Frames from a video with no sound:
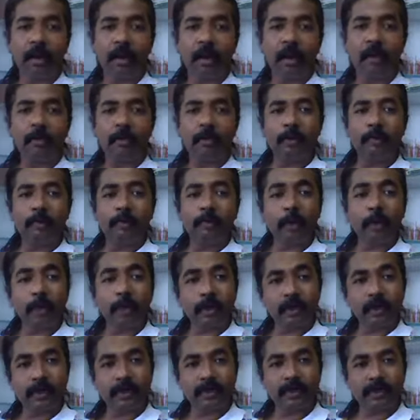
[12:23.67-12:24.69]
how
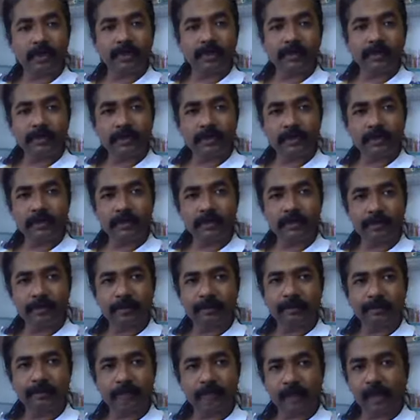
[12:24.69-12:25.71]
important it is?
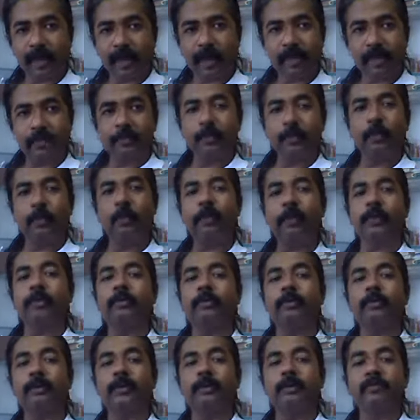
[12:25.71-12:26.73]
Are you going
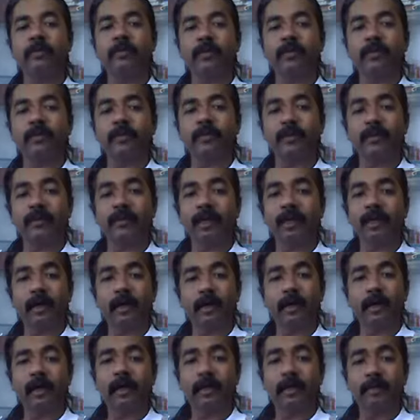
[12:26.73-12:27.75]
to believe in it?
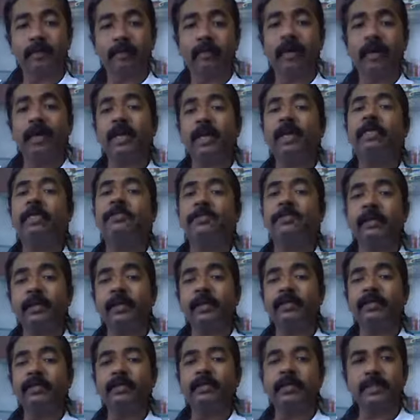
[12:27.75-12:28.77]
My
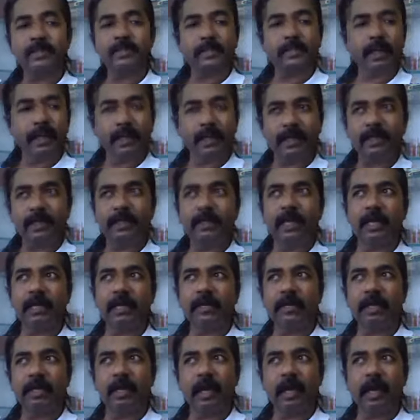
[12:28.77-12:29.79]
experience is
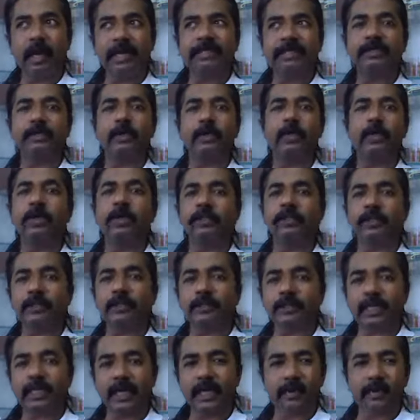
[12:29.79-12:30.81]
that
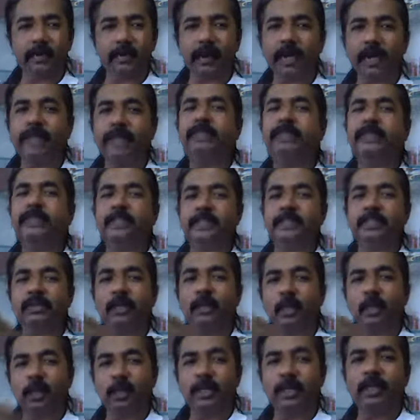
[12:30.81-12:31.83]
astrologer's advice is
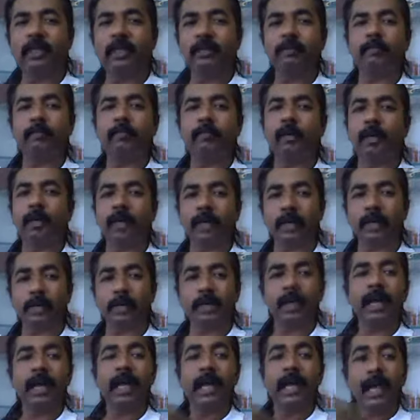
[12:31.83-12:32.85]
only
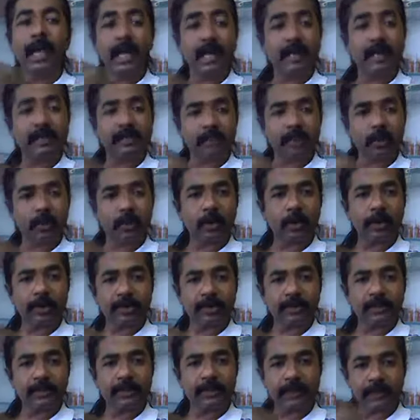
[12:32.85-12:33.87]
important as long
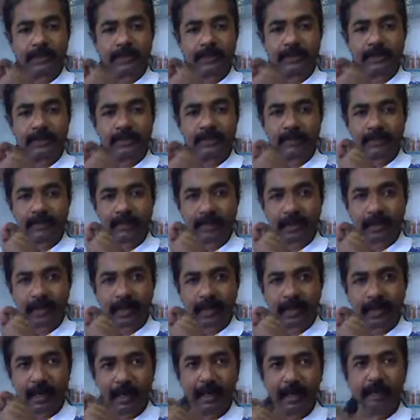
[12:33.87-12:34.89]
as it is
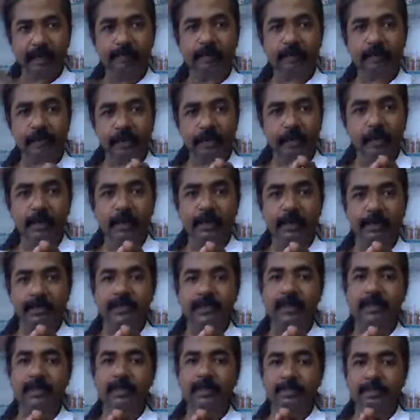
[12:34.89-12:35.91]
aligned with your
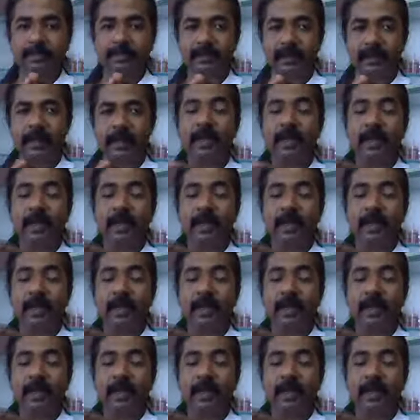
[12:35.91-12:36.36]
desires,